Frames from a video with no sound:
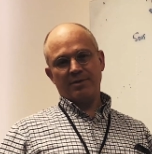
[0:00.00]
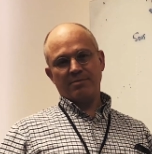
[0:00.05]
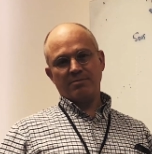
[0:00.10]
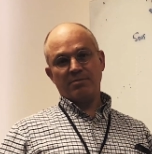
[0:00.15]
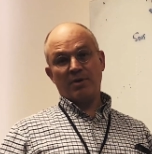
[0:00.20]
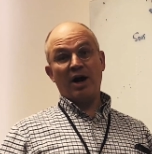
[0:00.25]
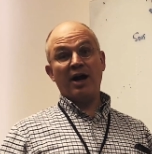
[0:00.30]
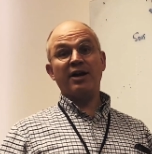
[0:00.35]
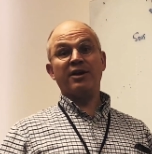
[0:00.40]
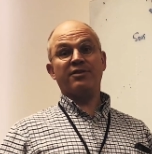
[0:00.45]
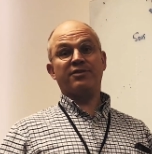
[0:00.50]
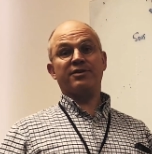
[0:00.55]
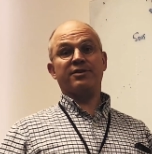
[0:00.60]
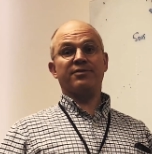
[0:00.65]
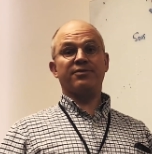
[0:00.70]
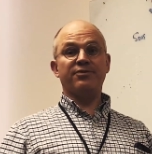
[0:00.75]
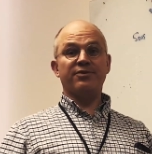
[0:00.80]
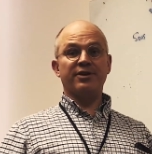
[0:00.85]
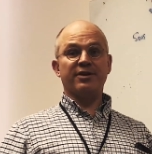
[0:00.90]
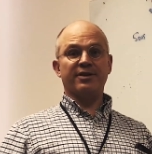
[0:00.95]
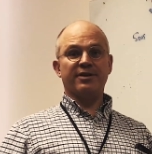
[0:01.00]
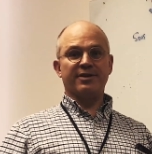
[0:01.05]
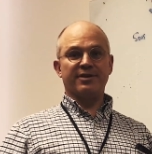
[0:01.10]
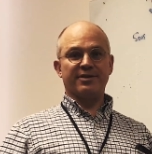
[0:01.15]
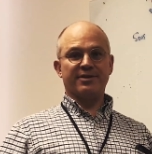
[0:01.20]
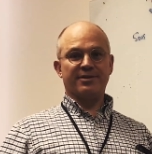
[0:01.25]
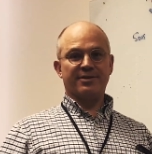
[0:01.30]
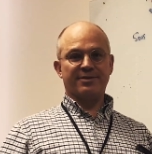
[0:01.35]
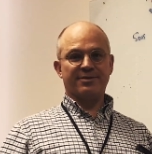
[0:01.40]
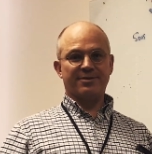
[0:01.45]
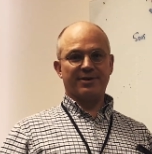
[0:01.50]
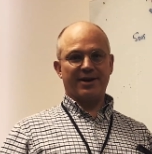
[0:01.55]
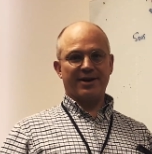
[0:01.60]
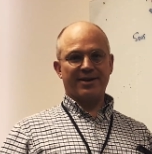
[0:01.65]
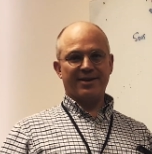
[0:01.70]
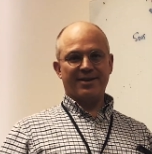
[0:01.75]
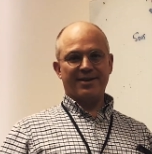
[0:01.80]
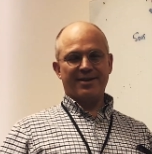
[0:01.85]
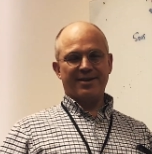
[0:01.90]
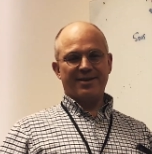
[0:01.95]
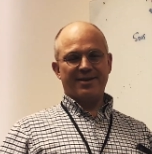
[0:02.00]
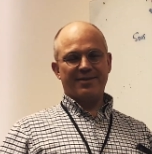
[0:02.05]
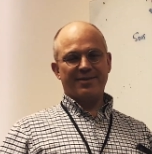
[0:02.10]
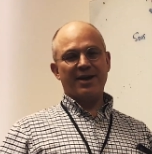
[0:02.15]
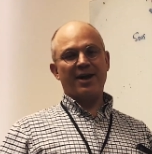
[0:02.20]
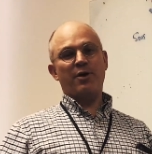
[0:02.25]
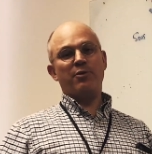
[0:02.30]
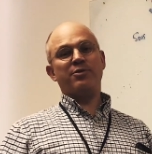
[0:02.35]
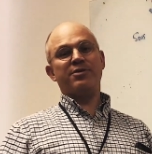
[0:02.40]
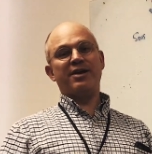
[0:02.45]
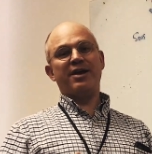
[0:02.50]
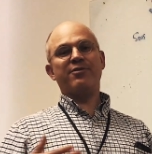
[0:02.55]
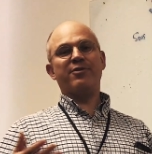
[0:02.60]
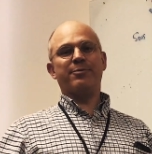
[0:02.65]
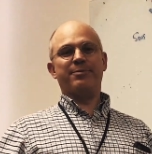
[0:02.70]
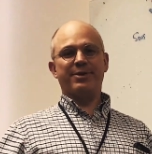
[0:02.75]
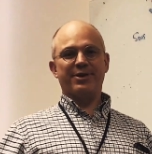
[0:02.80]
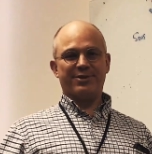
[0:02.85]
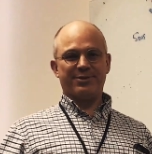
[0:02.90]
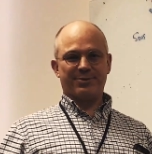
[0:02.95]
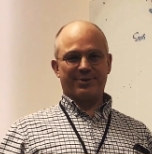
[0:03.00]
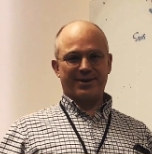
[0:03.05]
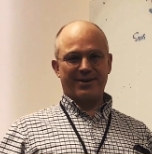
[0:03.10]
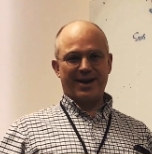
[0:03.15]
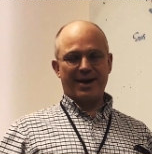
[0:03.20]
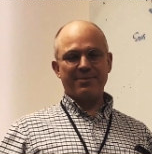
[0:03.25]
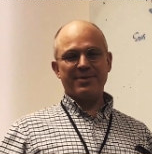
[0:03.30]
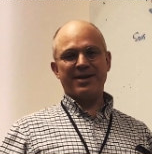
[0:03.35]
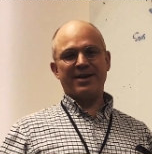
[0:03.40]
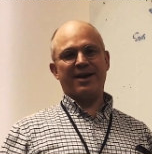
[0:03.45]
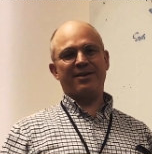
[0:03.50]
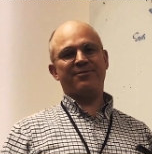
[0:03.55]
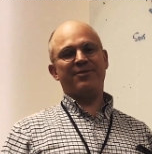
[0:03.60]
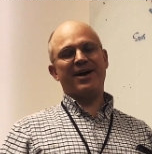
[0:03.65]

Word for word: Minus infinity, right? right? Then I would never miss one. I mean, in